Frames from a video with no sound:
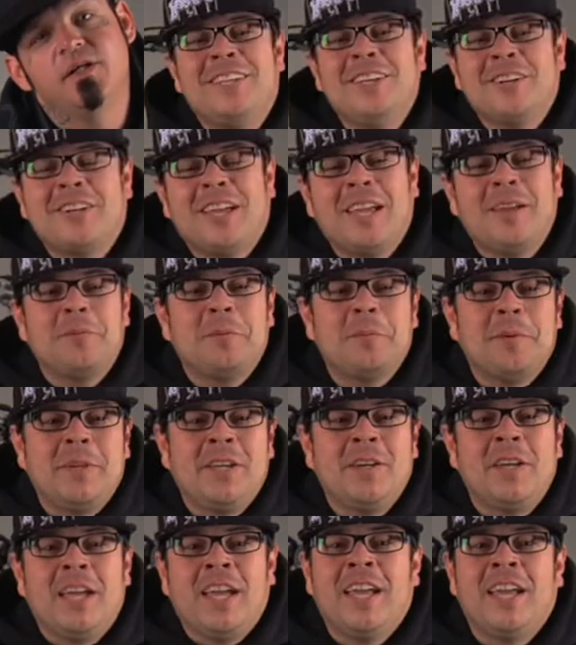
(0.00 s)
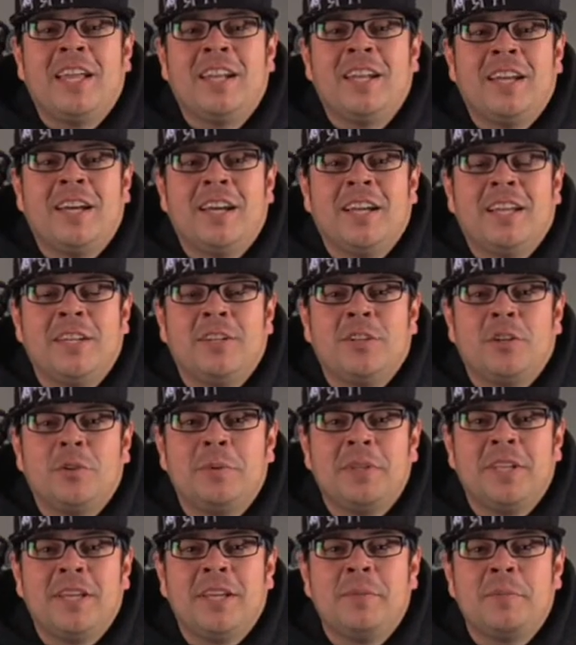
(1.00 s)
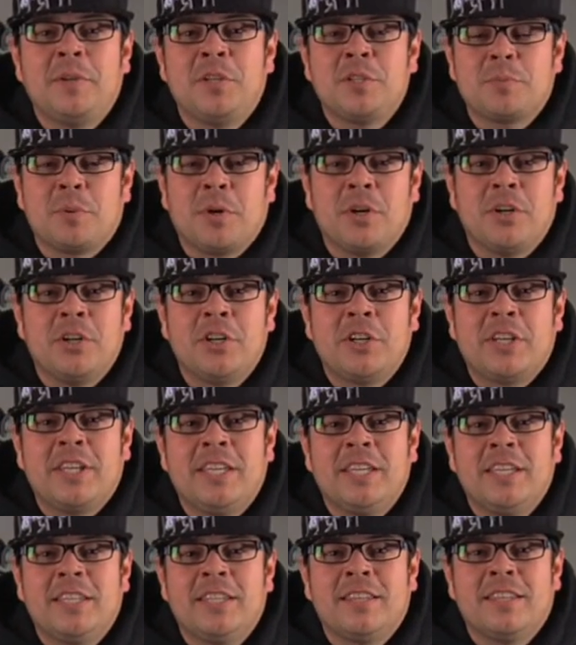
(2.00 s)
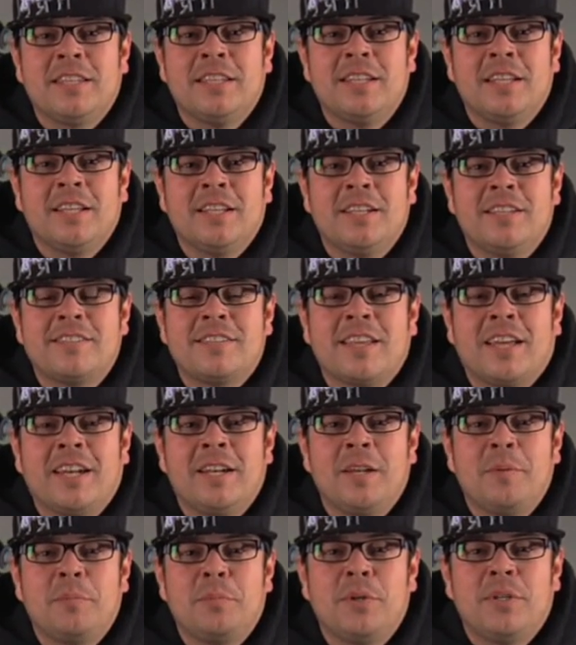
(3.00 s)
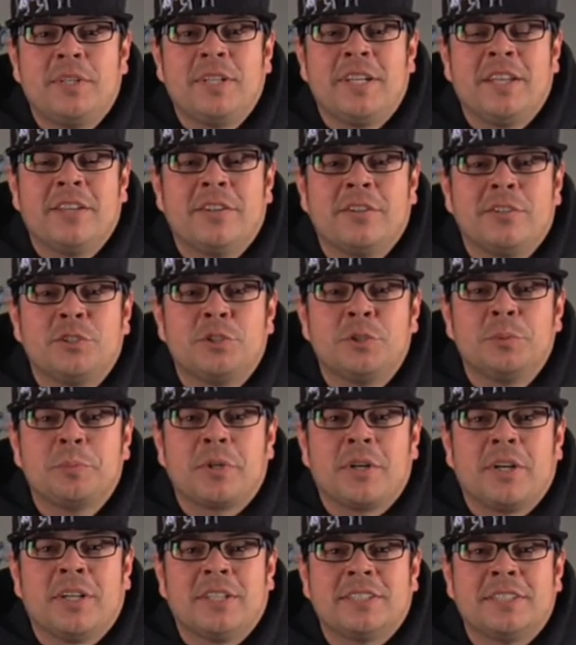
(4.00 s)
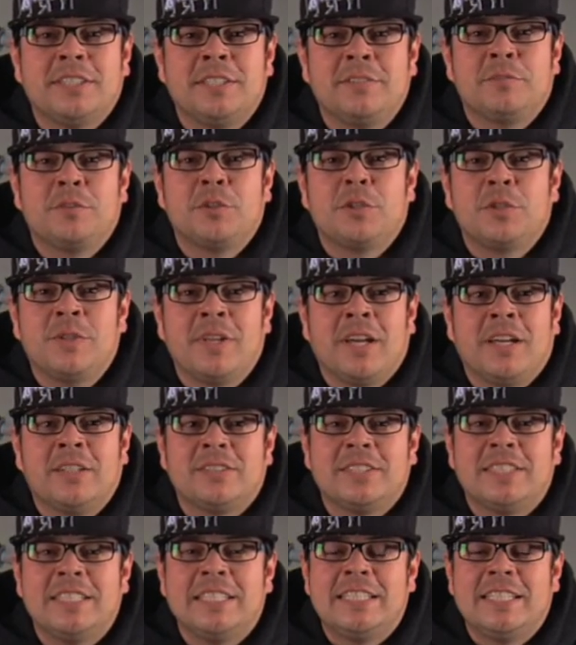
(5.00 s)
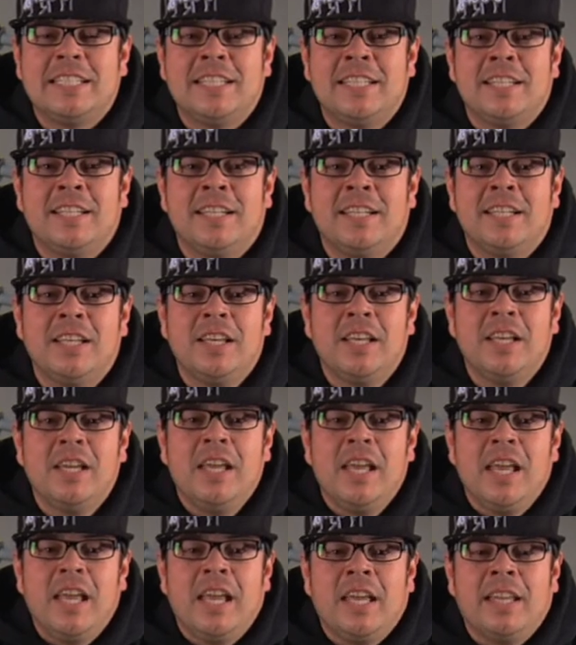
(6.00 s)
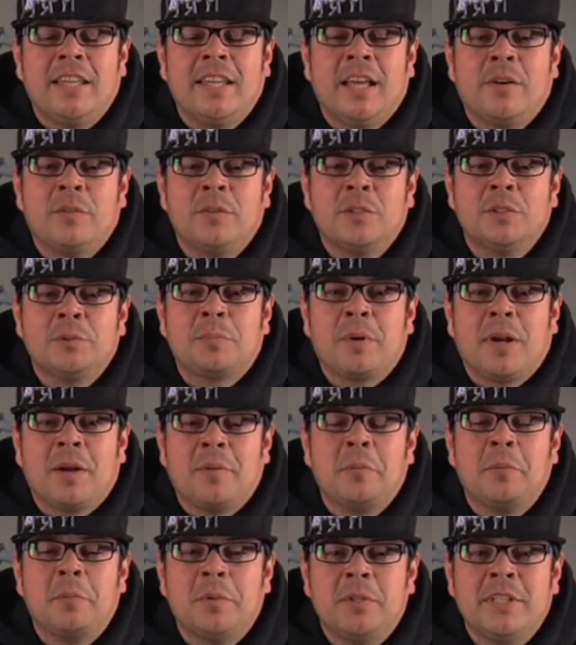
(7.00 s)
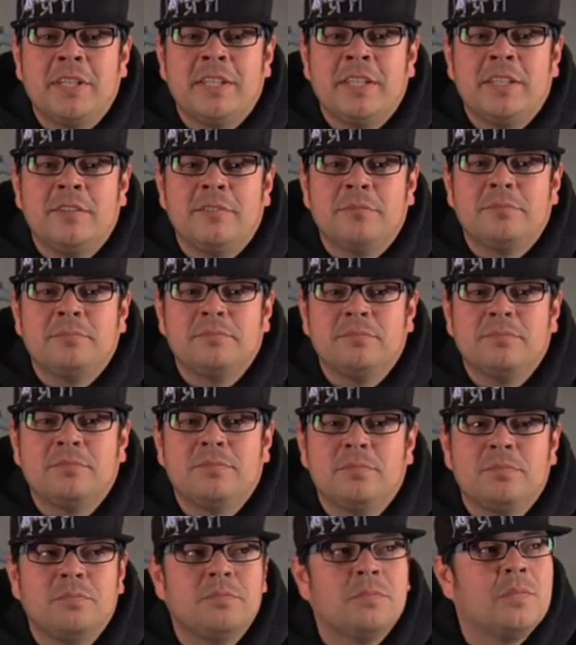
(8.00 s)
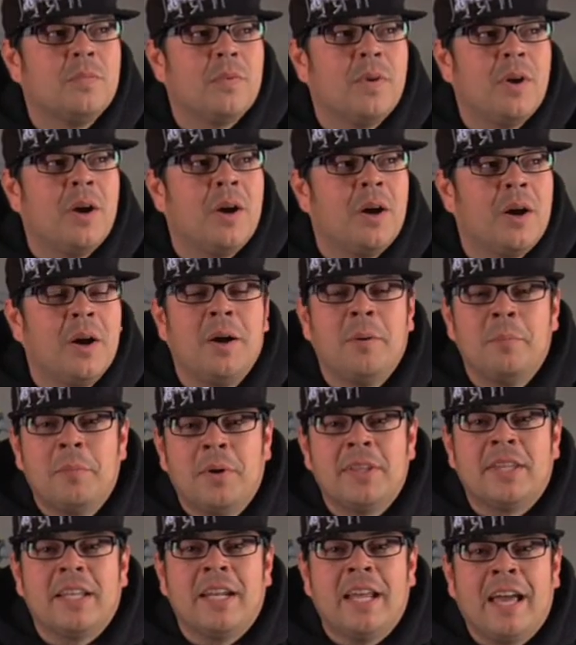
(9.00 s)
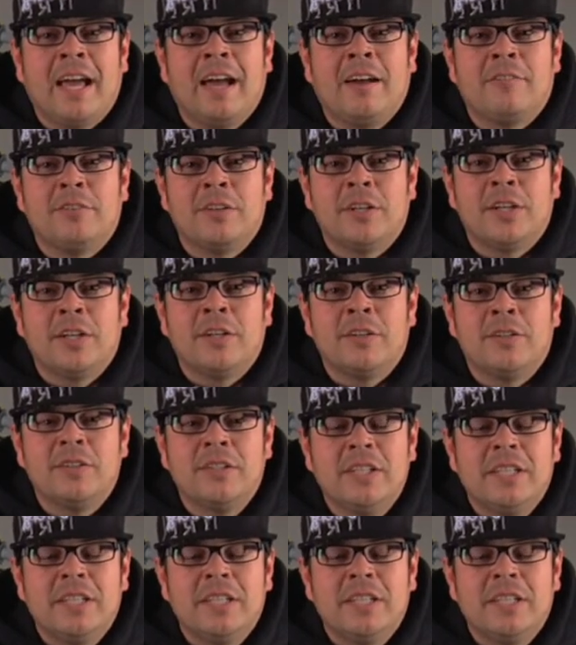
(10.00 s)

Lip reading: Dale came to me and told me that him and his partner Keith had decided to put together a Supercross team for 2010, and that was probably a month and a half ago.